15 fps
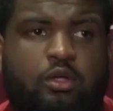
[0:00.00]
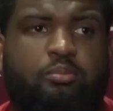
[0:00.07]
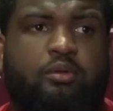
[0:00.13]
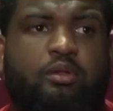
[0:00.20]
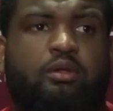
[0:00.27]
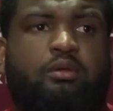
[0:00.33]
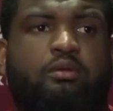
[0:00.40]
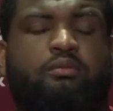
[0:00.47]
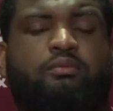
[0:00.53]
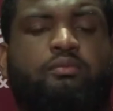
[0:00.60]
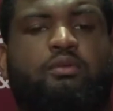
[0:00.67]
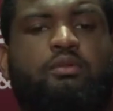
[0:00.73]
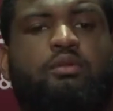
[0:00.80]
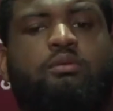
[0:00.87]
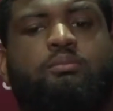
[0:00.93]
player
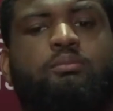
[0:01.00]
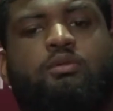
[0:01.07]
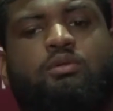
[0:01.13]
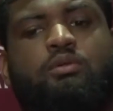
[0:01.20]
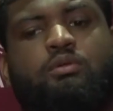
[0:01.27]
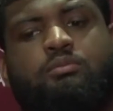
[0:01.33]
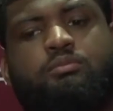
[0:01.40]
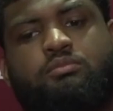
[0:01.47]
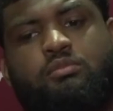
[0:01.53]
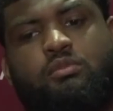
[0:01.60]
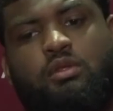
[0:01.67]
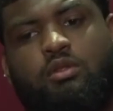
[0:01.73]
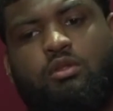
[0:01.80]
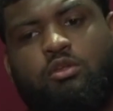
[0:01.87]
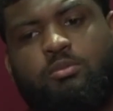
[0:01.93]
for them.
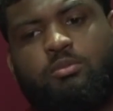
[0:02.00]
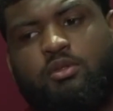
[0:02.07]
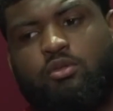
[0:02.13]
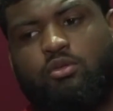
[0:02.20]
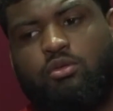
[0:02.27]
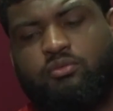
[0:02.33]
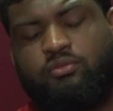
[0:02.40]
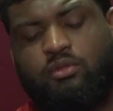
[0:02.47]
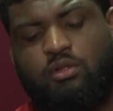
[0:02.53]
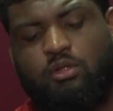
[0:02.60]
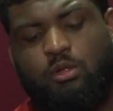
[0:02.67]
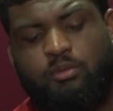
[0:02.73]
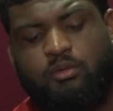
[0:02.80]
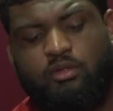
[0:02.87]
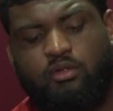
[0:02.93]
You know, he's been doing it for a
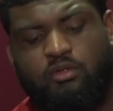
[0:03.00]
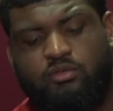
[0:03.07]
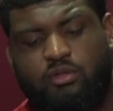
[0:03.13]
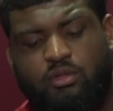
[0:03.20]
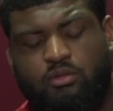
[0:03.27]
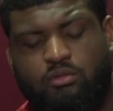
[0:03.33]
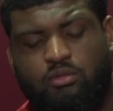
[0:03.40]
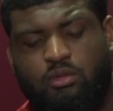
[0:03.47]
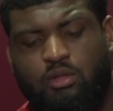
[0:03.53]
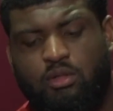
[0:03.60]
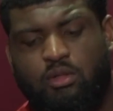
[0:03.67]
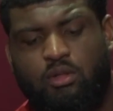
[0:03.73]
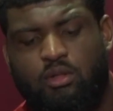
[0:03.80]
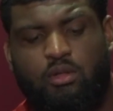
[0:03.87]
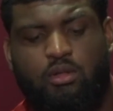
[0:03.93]
couple of years now.
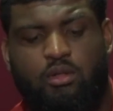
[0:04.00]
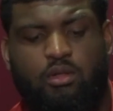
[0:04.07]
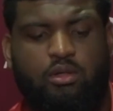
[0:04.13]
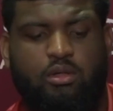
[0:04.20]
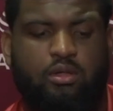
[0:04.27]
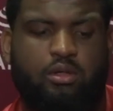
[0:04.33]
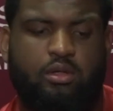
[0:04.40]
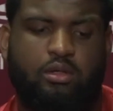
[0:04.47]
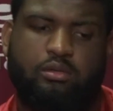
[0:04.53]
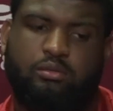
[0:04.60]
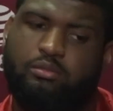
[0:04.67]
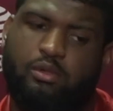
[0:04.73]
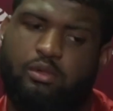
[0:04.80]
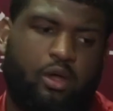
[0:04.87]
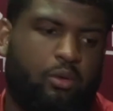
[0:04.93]

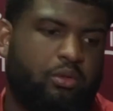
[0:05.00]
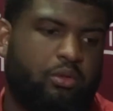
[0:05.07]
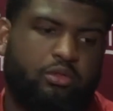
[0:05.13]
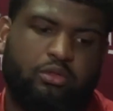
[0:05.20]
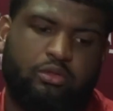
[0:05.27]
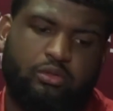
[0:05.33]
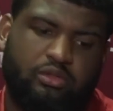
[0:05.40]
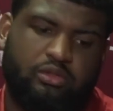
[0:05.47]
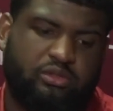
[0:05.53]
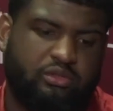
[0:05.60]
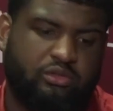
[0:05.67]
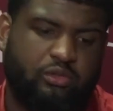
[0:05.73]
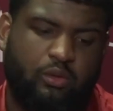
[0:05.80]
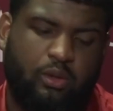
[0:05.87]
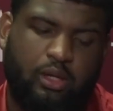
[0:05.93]
All we could do is
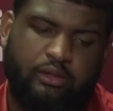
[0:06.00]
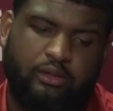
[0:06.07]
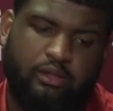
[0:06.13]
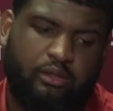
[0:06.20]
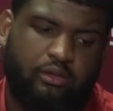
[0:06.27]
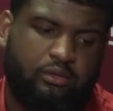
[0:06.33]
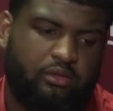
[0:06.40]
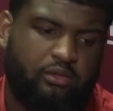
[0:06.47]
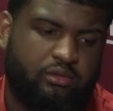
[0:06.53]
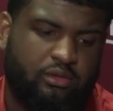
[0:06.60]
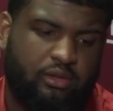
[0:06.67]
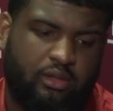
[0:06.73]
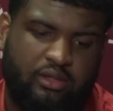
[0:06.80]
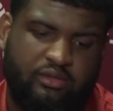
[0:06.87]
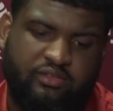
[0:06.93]
just go out there, just
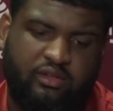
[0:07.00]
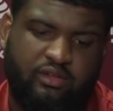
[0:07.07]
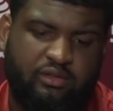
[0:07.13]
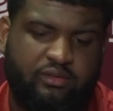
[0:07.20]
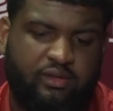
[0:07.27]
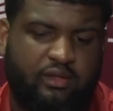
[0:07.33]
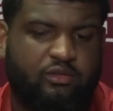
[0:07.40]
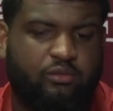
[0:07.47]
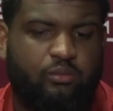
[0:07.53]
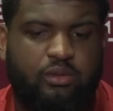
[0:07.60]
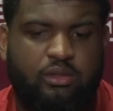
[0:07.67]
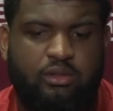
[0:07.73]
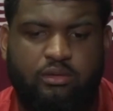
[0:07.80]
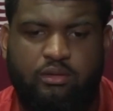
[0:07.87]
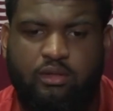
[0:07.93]
like I said, attack the
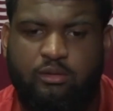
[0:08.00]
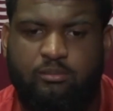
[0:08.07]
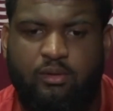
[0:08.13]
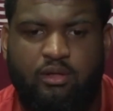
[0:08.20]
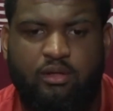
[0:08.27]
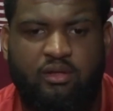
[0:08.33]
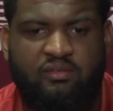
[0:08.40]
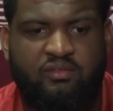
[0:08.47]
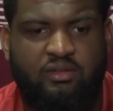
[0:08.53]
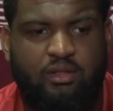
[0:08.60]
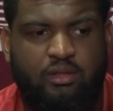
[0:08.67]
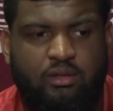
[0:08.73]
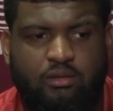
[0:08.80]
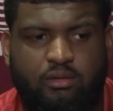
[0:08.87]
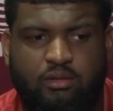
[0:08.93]
week, get better every
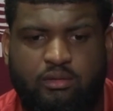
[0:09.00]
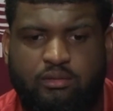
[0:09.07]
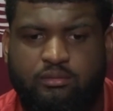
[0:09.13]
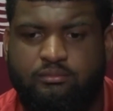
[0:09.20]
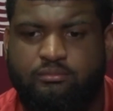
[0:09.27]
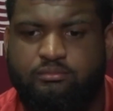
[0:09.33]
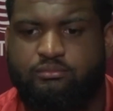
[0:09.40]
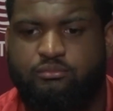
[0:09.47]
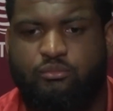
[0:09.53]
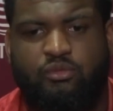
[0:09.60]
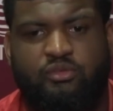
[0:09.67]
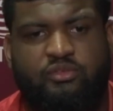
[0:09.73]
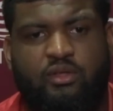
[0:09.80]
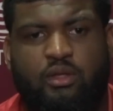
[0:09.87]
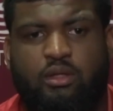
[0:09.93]
day, and
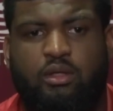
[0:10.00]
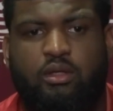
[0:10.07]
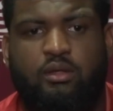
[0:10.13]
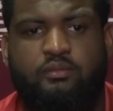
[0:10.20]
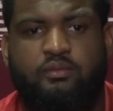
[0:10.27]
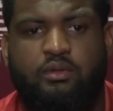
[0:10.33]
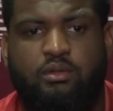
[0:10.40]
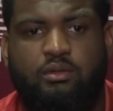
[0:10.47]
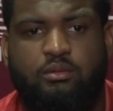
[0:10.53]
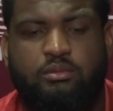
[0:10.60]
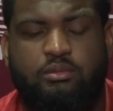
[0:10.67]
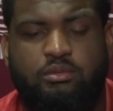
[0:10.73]
Saturday comes, it comes.